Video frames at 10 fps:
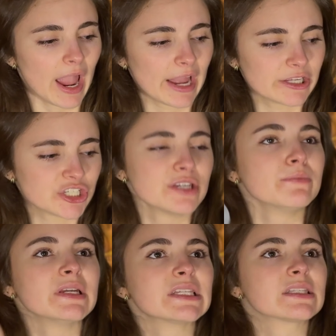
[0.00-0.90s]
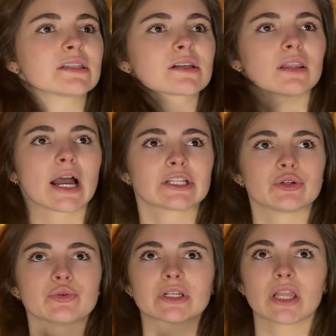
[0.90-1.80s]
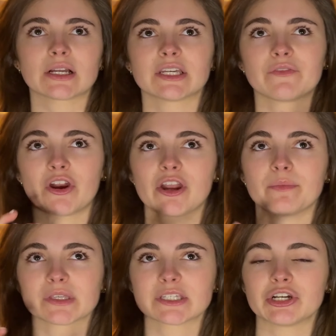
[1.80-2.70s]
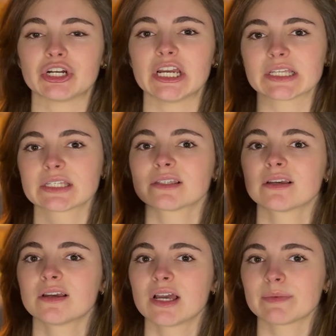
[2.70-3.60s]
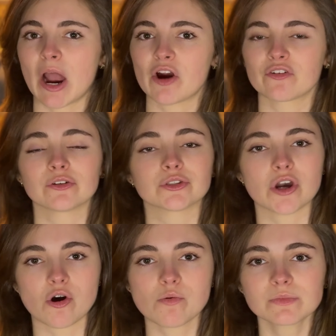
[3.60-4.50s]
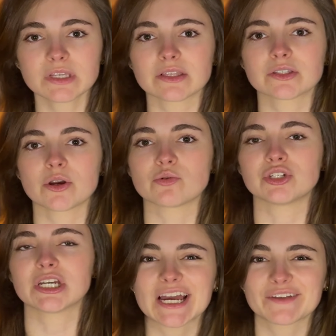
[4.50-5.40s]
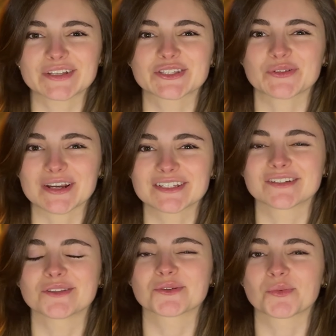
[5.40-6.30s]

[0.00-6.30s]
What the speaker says: and she meets this collector who's collecting very mysterious, powerful tomes. And so she kind of gets thrust into this